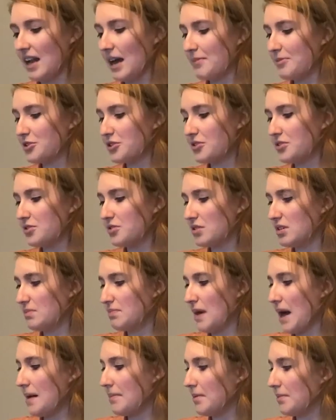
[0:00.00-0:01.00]
I'm sure you could
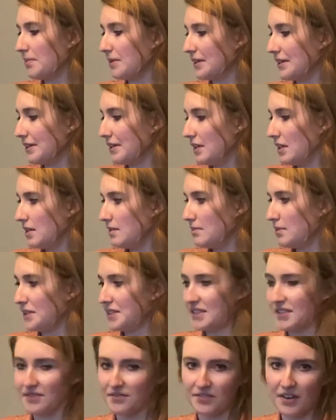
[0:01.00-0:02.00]
probably
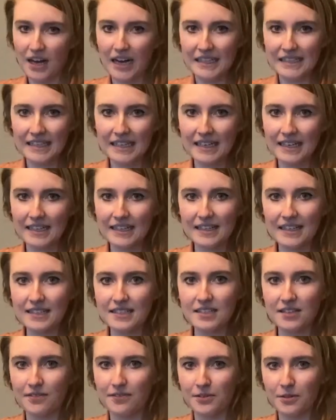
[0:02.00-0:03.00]
put some vodka in
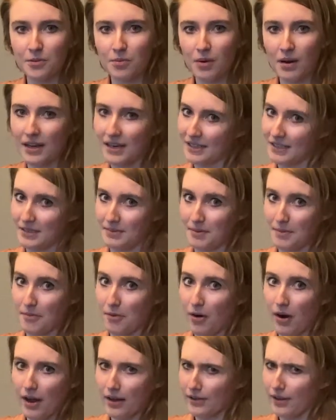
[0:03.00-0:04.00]
this if you want it to be
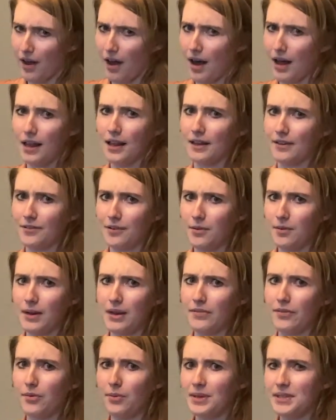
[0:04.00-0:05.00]
more alcoholic for
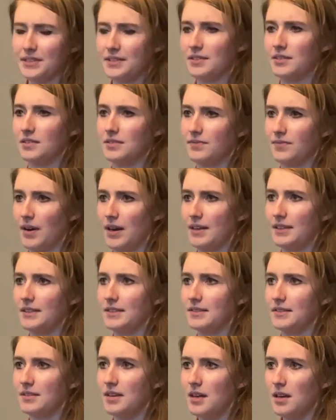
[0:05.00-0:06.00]
whatever reason, because vodka
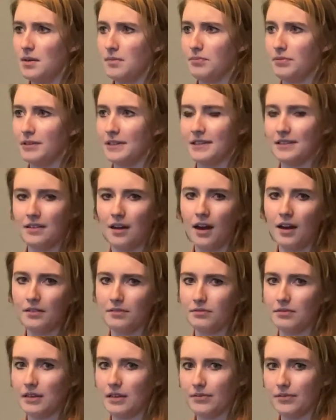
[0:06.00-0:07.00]
is pretty
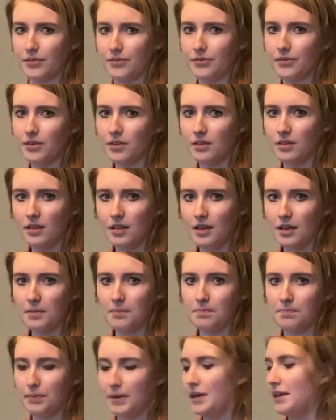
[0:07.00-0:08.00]
non-flavorful,
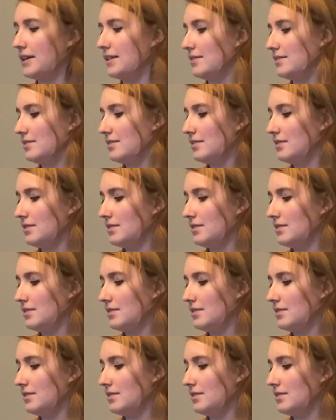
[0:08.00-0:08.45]
but